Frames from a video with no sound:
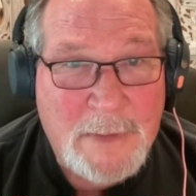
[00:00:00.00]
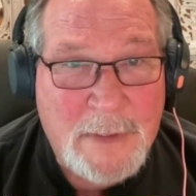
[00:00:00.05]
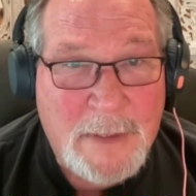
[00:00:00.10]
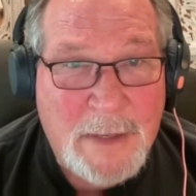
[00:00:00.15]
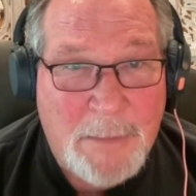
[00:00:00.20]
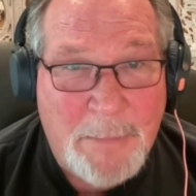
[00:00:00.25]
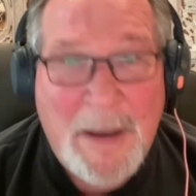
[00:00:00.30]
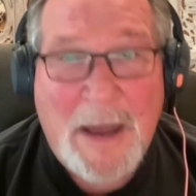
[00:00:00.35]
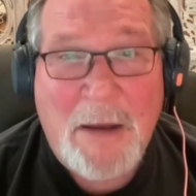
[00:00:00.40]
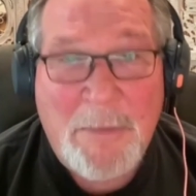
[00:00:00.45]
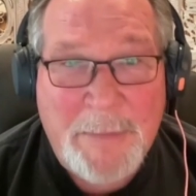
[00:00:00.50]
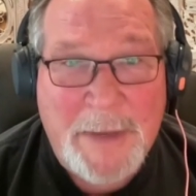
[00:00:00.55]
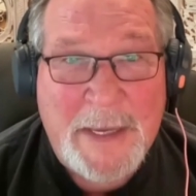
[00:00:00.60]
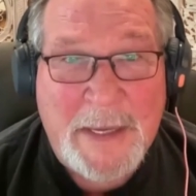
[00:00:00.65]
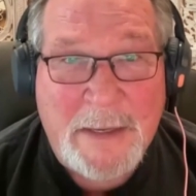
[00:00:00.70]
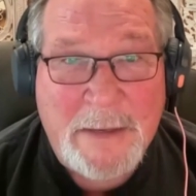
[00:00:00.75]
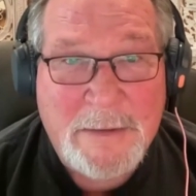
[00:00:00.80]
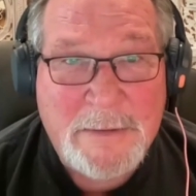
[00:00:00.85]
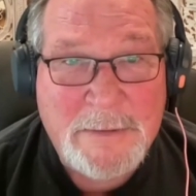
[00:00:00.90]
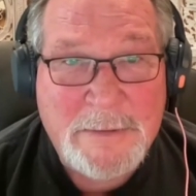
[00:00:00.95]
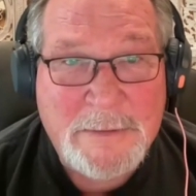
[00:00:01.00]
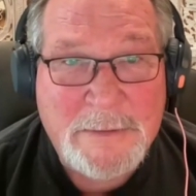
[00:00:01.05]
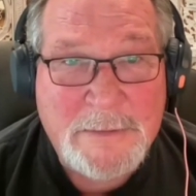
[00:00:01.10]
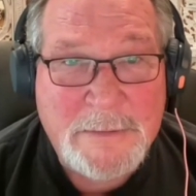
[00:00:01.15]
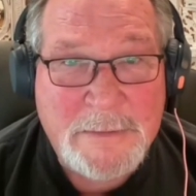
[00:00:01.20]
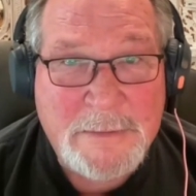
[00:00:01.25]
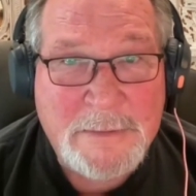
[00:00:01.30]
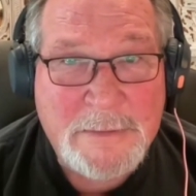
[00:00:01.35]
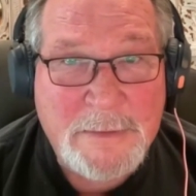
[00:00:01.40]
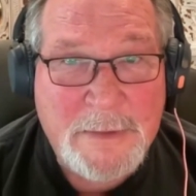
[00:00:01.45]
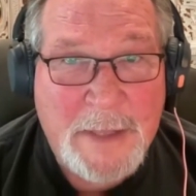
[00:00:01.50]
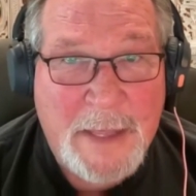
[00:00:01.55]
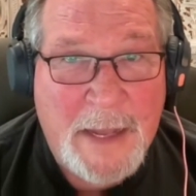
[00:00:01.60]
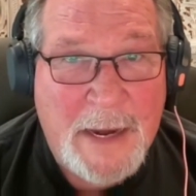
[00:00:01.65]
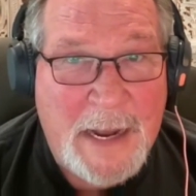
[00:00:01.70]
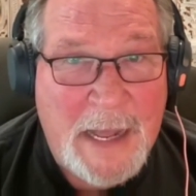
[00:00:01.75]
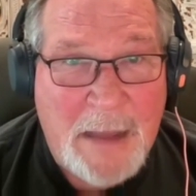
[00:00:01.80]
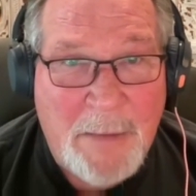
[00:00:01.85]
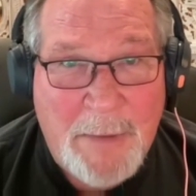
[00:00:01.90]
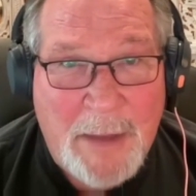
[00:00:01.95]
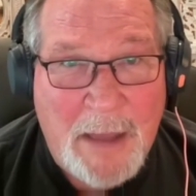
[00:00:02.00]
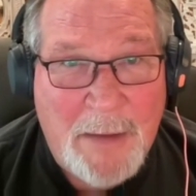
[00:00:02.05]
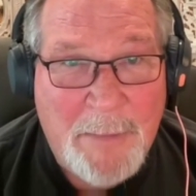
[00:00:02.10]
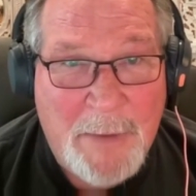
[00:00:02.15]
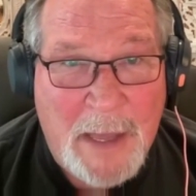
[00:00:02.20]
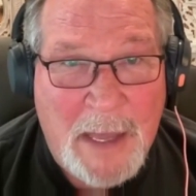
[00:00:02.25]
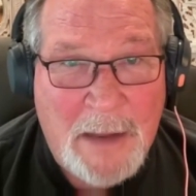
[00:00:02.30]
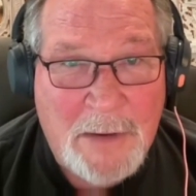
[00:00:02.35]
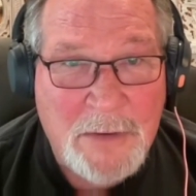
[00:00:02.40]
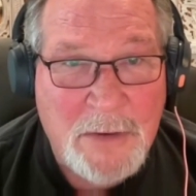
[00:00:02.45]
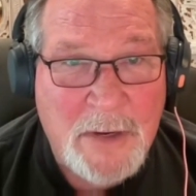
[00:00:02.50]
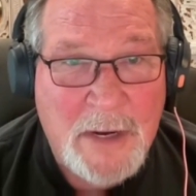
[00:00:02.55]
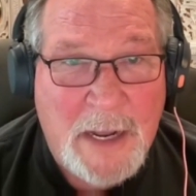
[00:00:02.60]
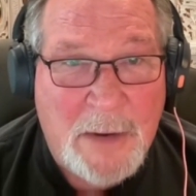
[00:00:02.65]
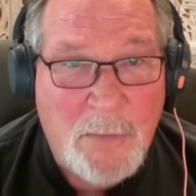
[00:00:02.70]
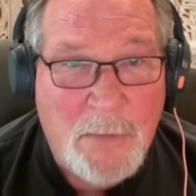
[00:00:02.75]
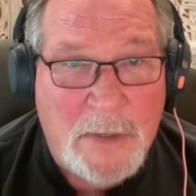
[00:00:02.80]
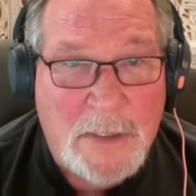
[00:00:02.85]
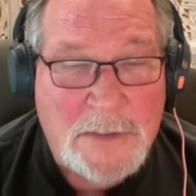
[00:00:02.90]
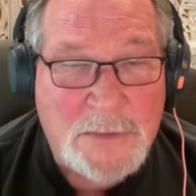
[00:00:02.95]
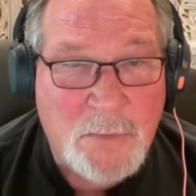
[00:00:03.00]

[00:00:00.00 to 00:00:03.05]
about me and how good I was.